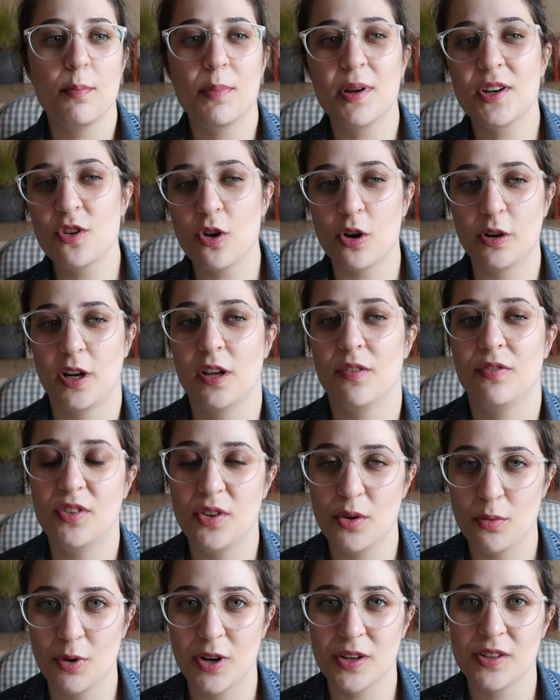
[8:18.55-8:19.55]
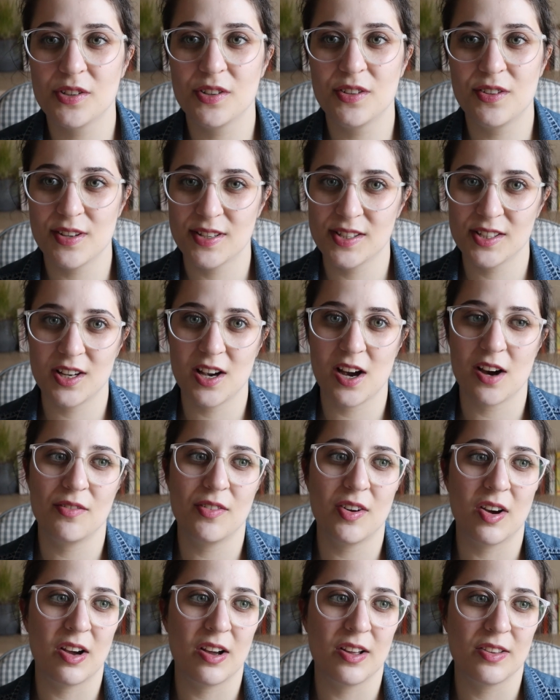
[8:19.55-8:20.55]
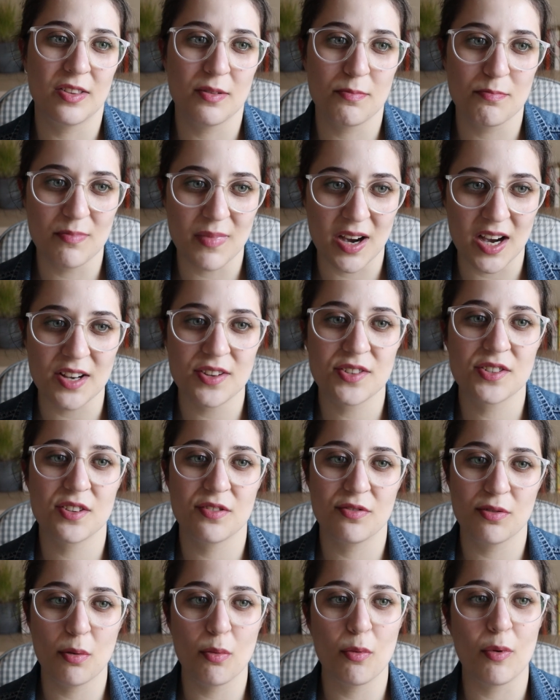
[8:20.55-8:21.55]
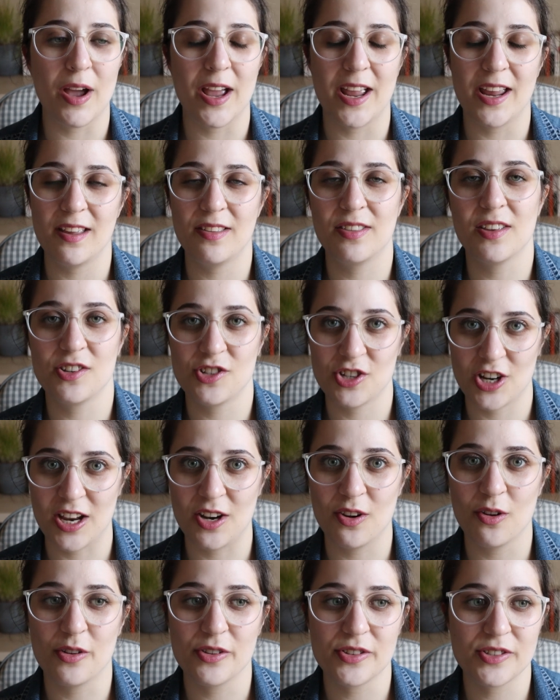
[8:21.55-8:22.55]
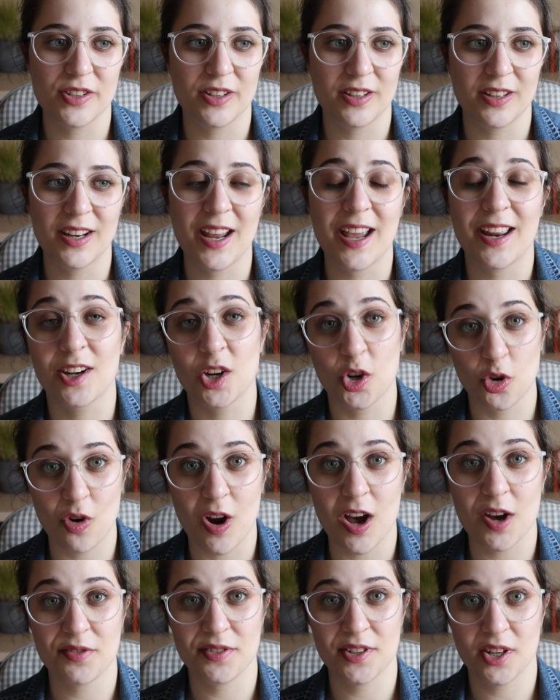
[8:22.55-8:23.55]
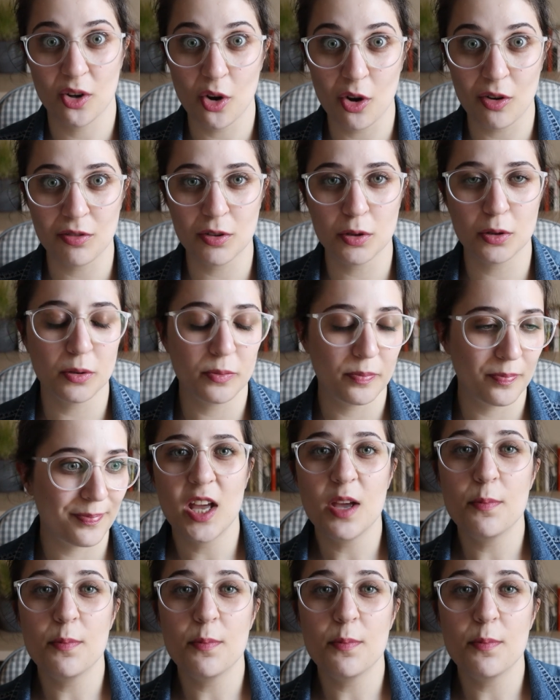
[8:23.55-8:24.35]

but not if you want to discover the masterful way that Jane Austen can craft a novel.